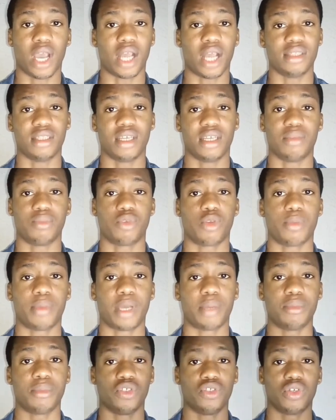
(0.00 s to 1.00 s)
and then
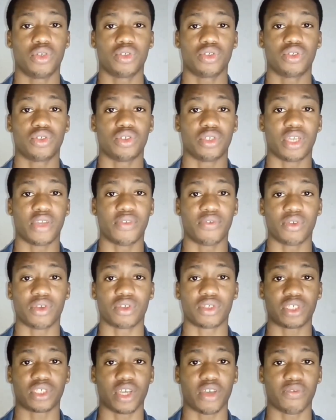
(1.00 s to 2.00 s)
probably you don't want to give
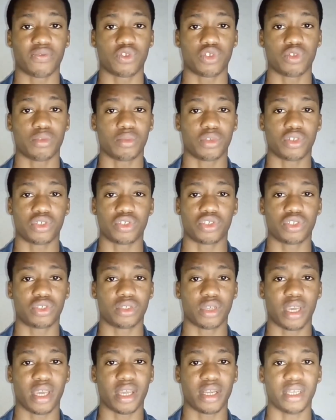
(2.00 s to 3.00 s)
yourself too
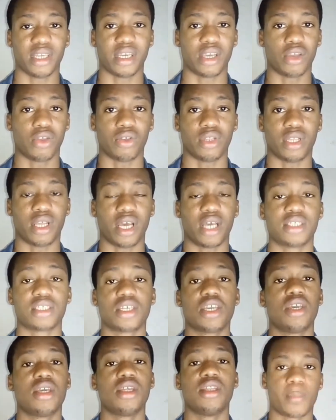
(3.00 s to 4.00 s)
much headache on that,
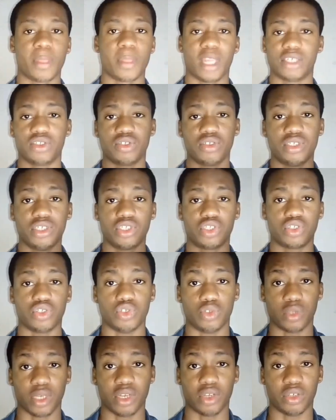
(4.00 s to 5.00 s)
there's no need to
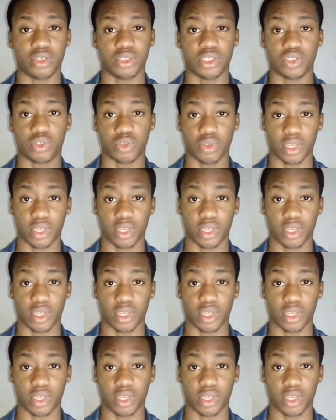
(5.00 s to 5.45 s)
dwell on it.